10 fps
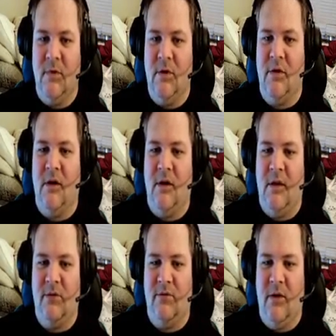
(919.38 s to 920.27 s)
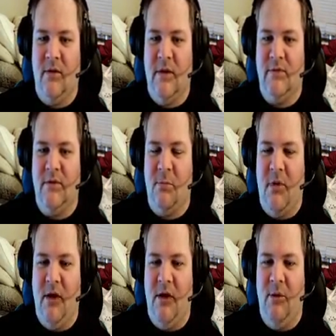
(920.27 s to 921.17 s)
Okay, that's right. That's the
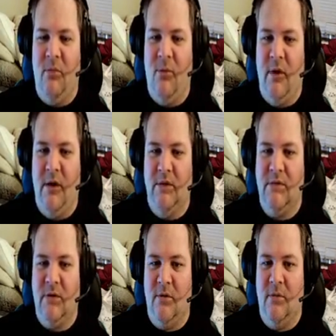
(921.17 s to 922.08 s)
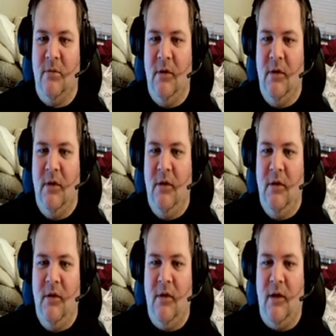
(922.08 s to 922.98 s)
binding point. So
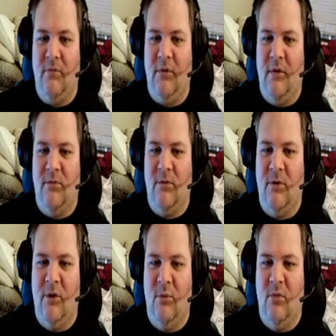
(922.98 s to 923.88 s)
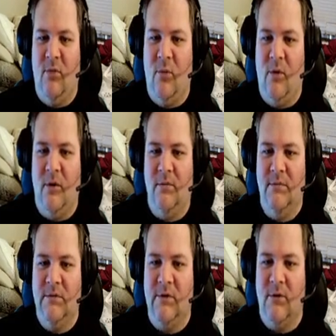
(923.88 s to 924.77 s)
I've ran through here before.
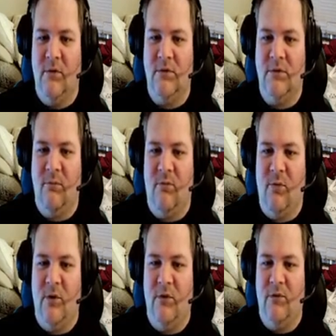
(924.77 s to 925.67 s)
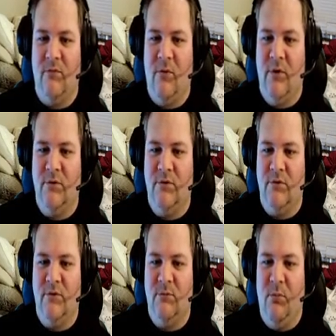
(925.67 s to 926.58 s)
So there's some forest
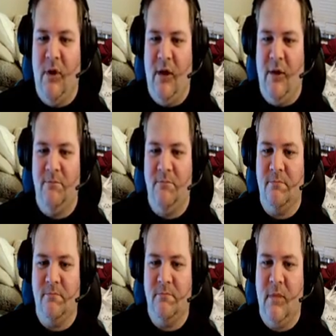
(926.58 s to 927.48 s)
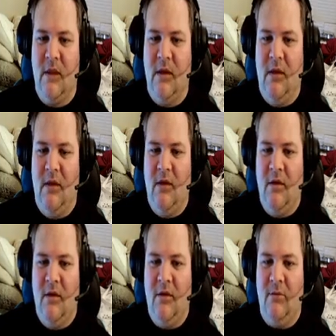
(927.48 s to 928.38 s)
foragers, but
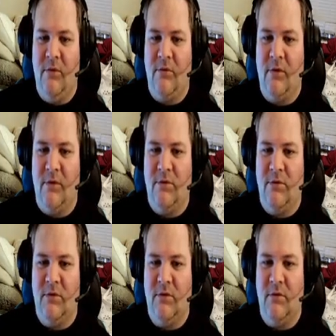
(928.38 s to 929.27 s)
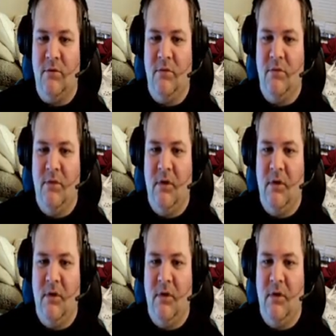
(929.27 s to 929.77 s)
I was going to show.